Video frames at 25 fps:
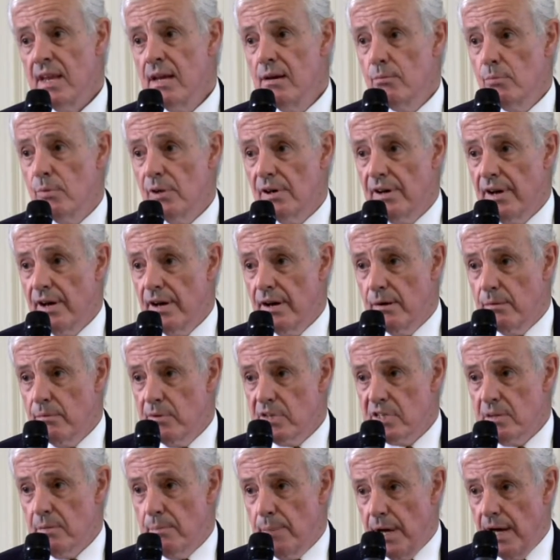will know
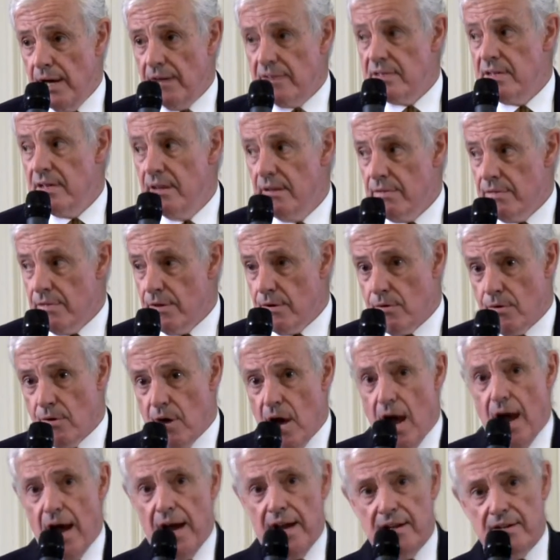was about the
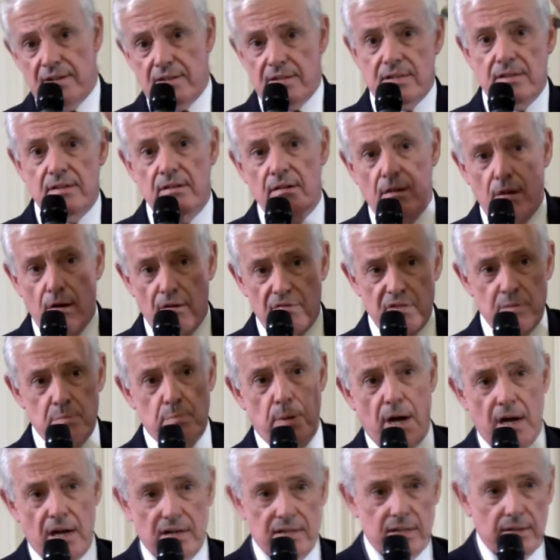rise of
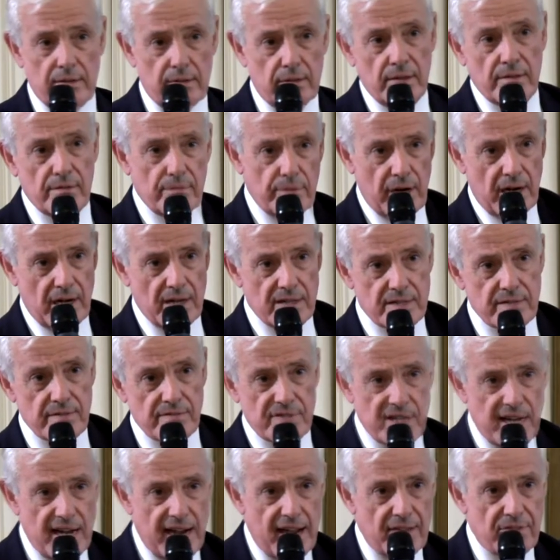Sparta relative
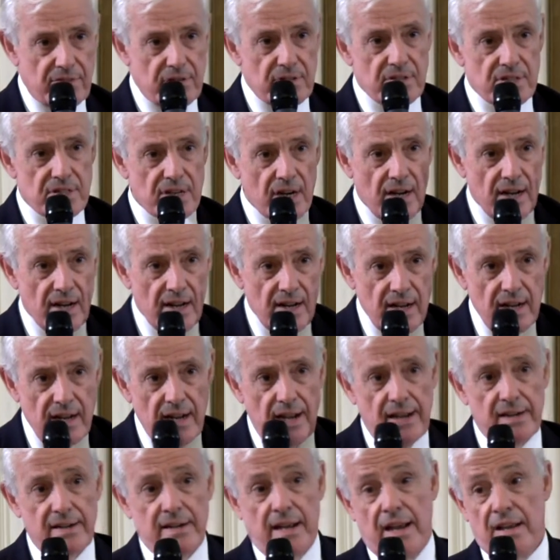to Athens,
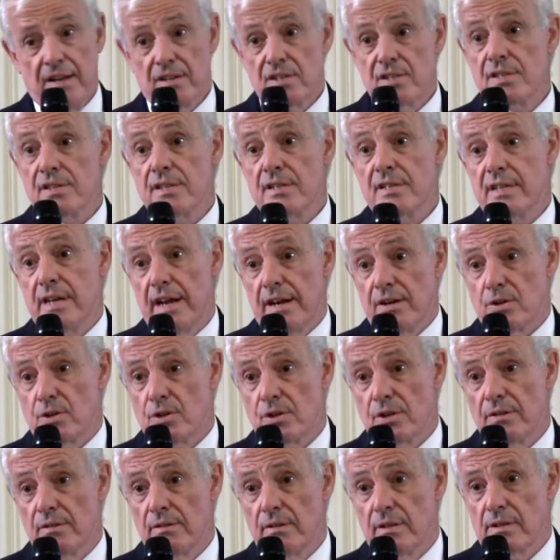and hence the
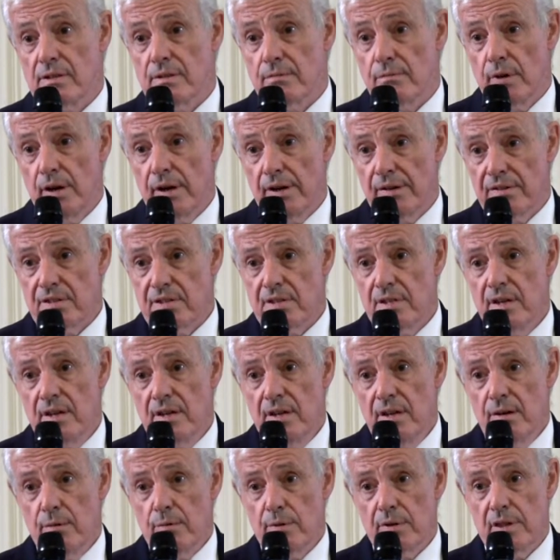tension that arose
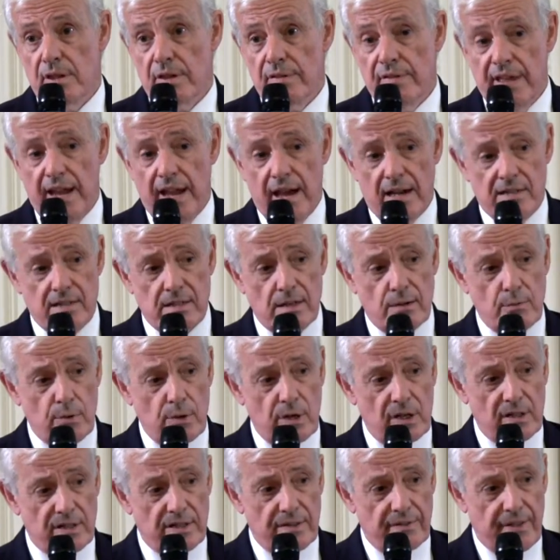within the Attic
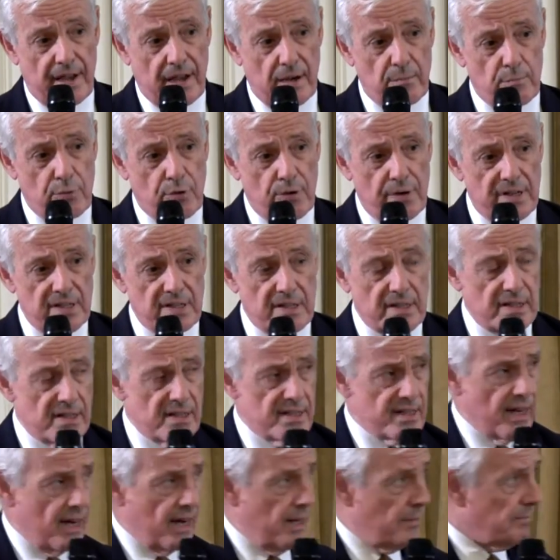world at that point in
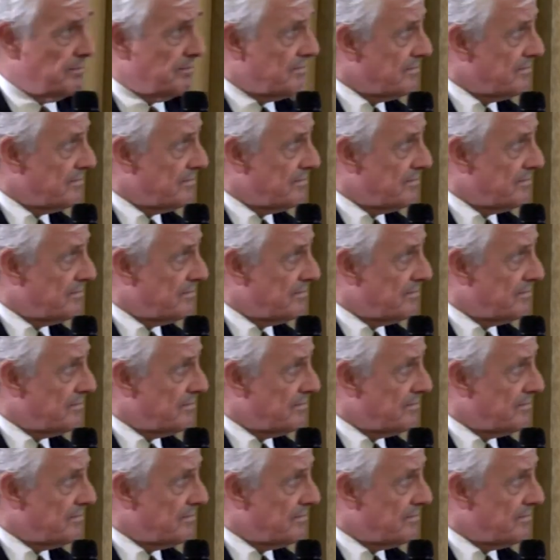time.